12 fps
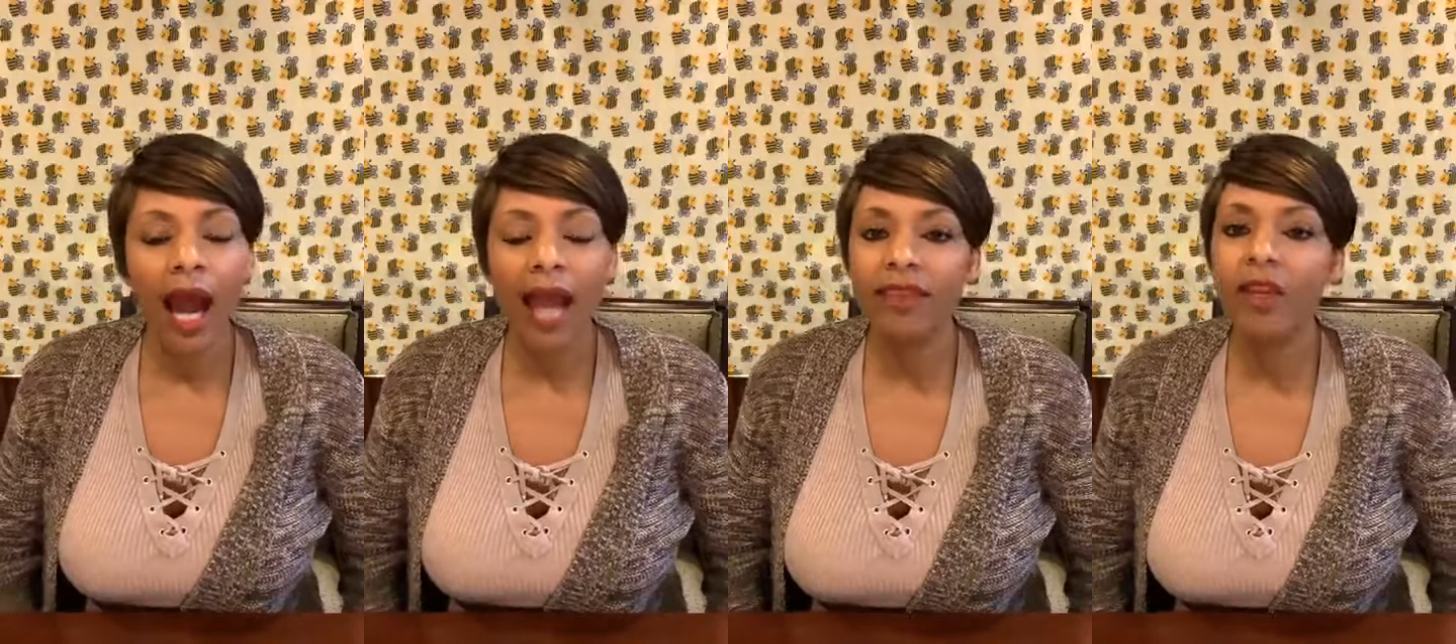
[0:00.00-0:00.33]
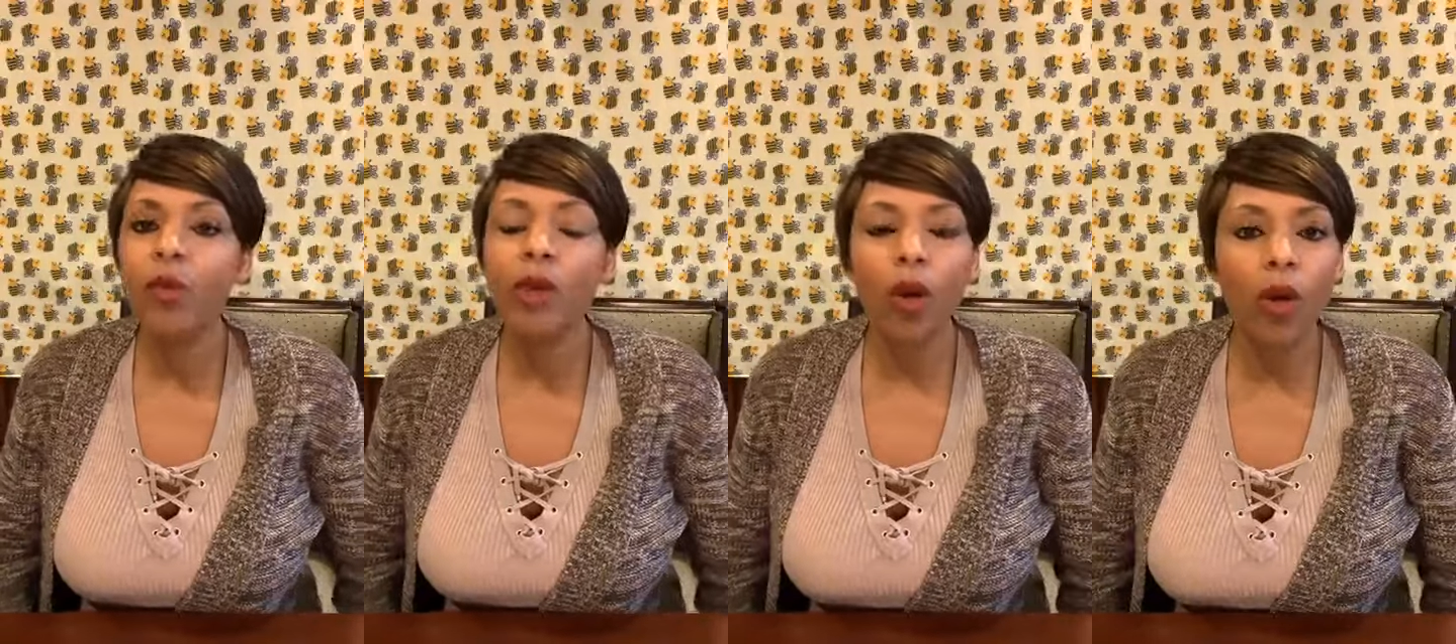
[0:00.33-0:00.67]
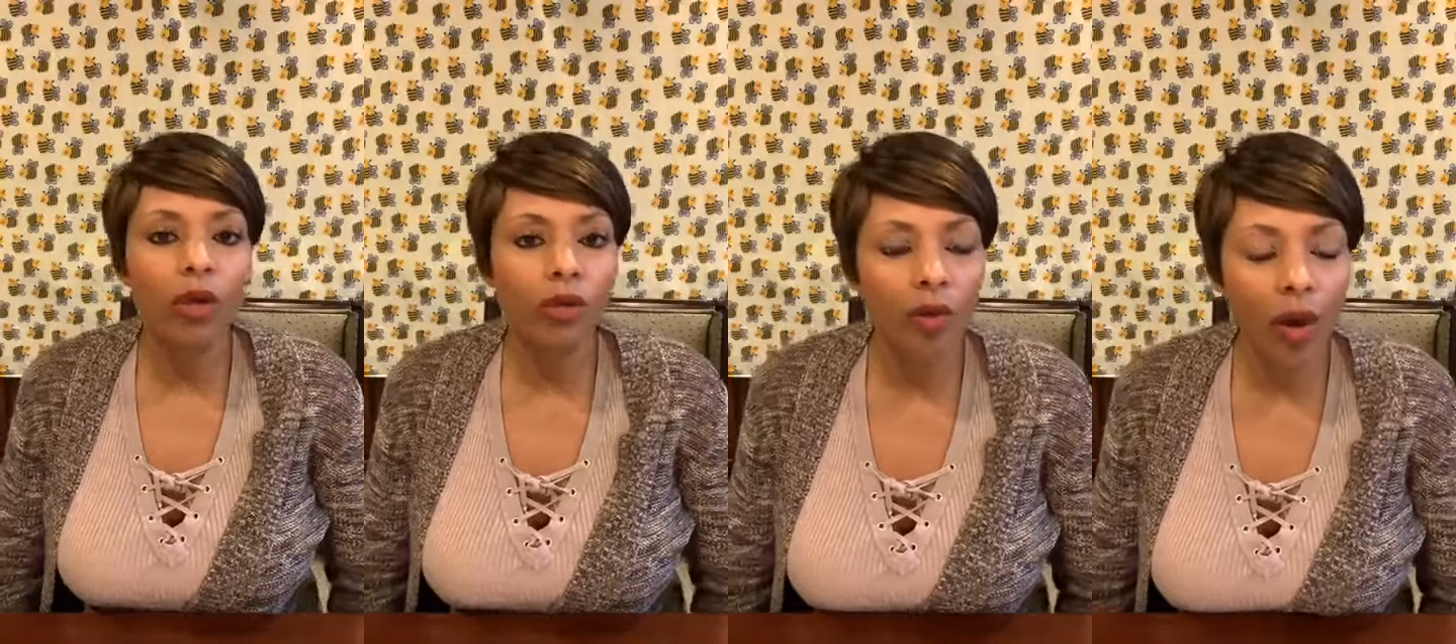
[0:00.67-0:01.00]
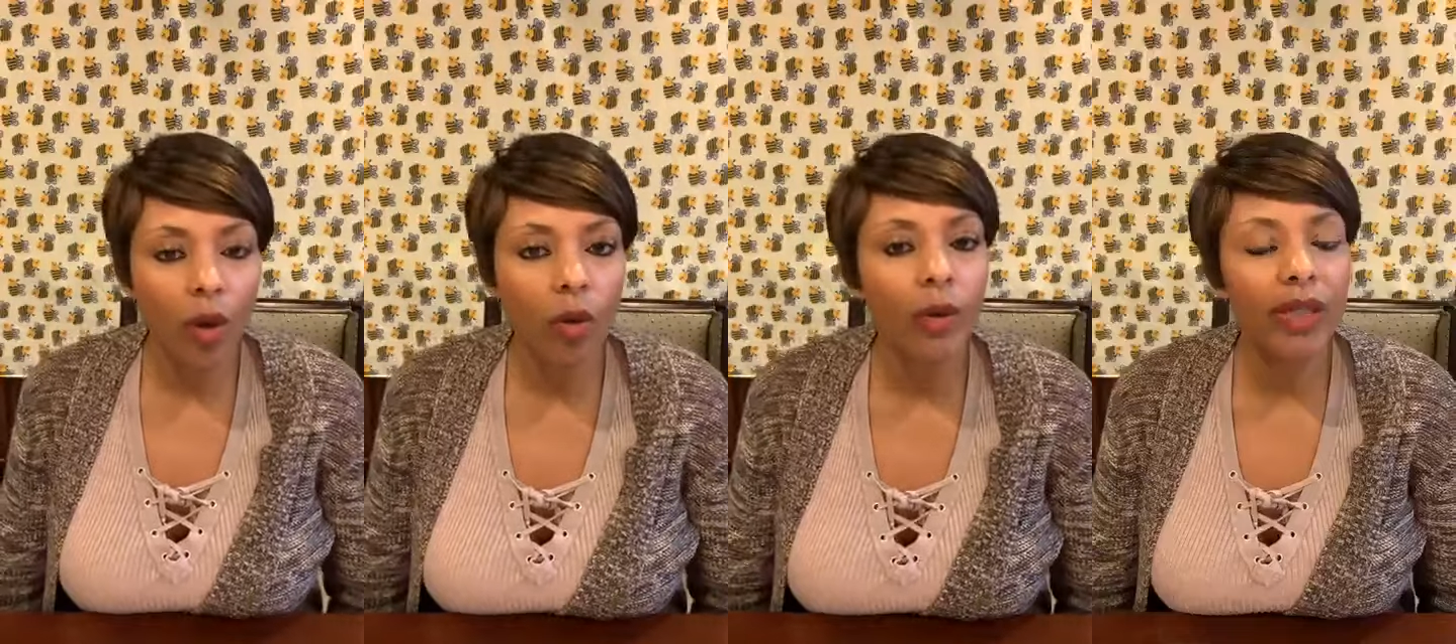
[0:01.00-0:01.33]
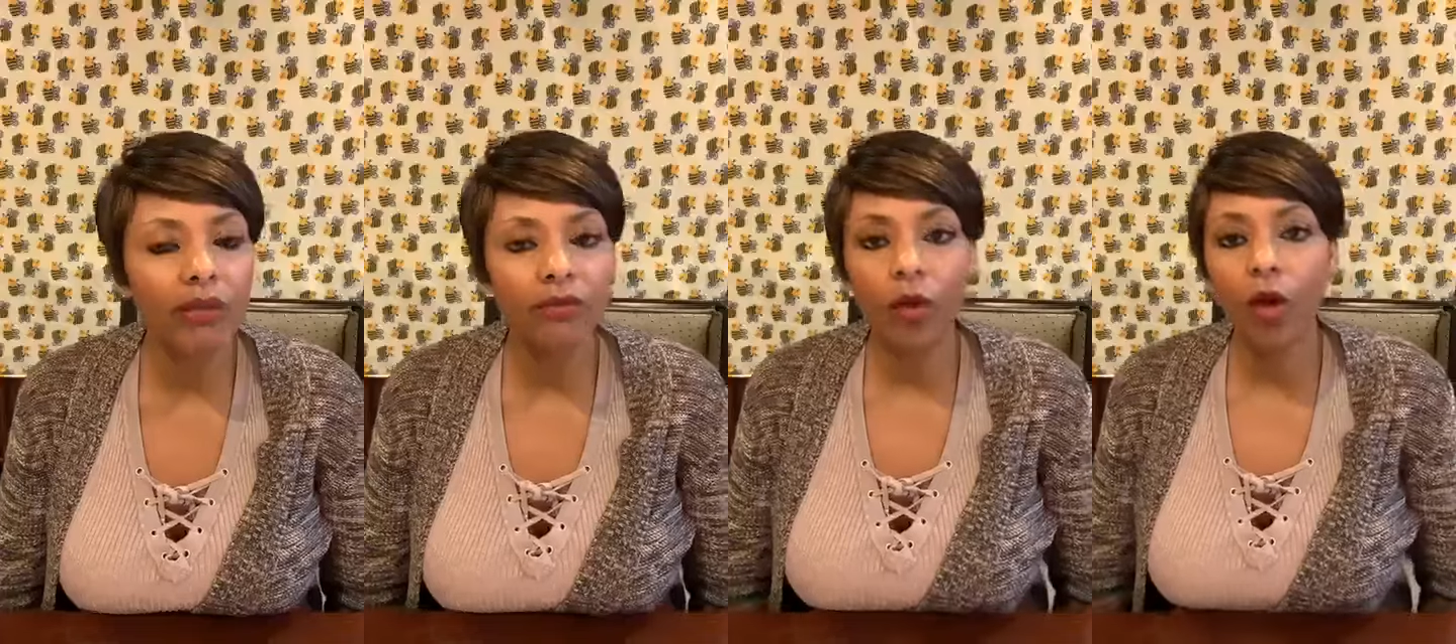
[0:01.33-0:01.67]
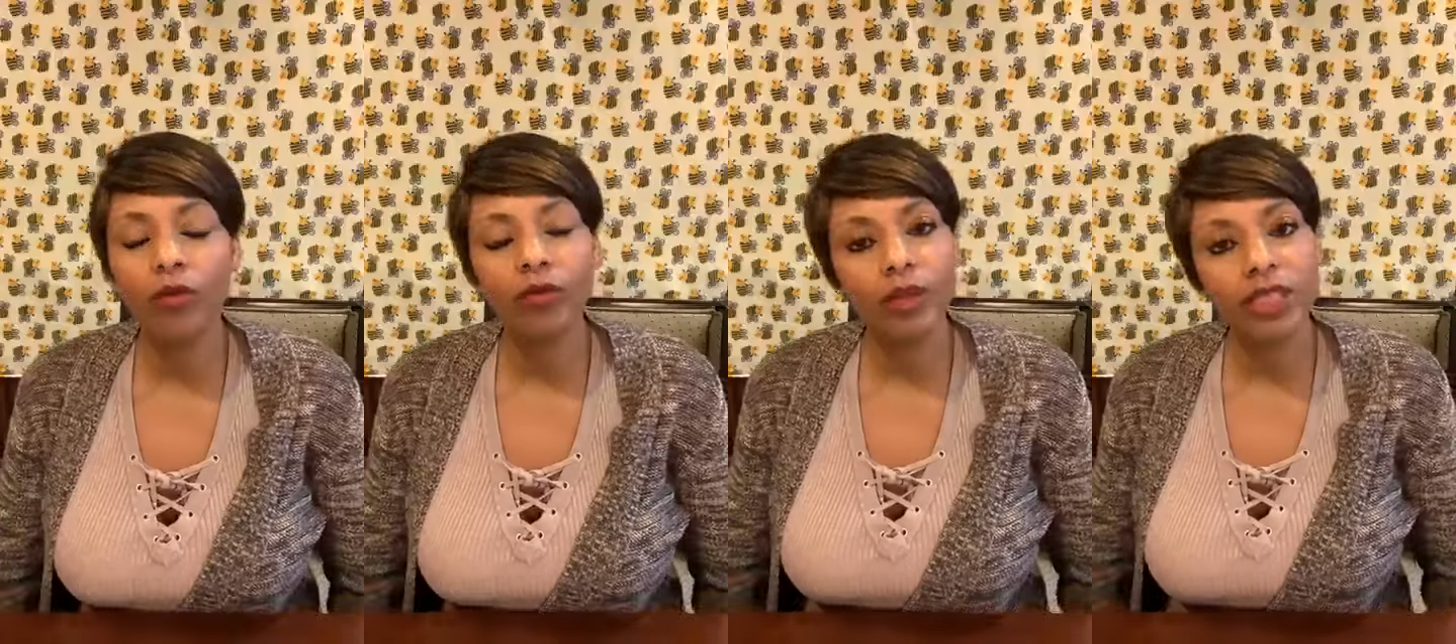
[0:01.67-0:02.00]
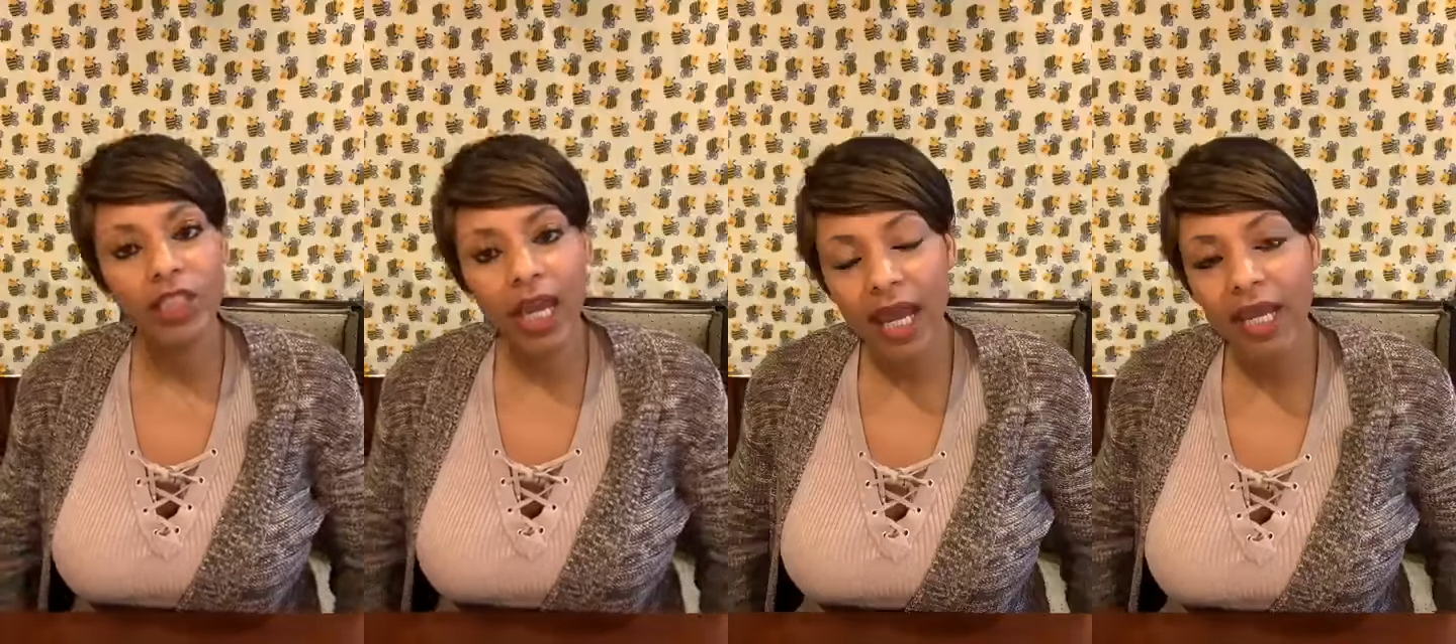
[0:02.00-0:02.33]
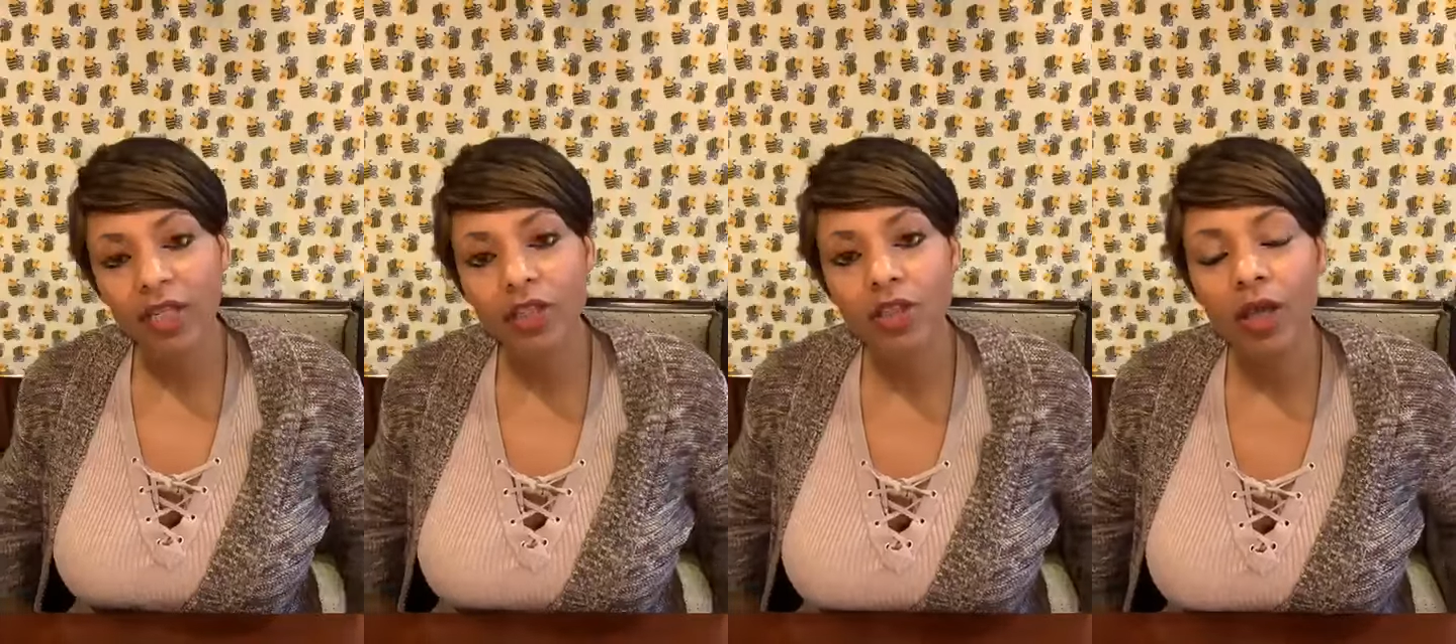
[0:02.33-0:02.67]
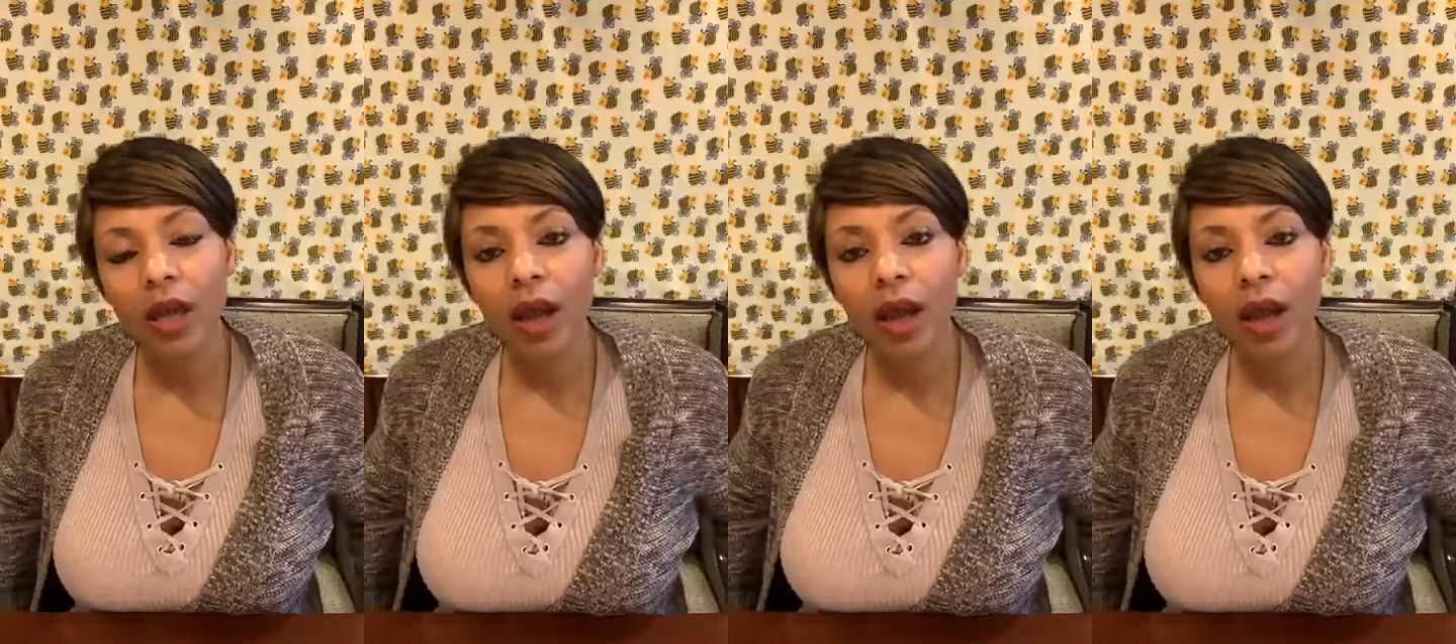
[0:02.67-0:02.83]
I think we all grow, we evolve, we change.